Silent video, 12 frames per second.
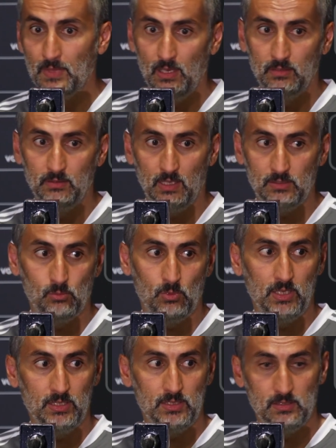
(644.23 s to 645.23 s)
and that's
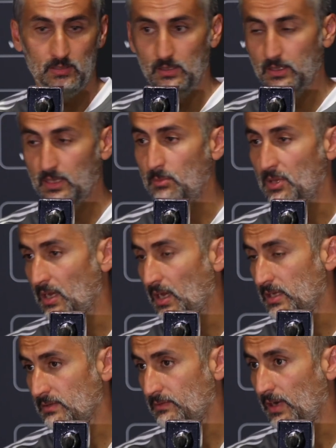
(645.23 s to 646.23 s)
what is keeping
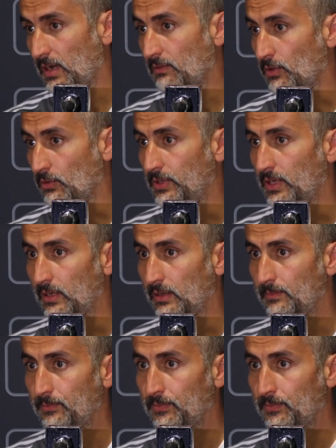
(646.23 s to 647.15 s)
us far from the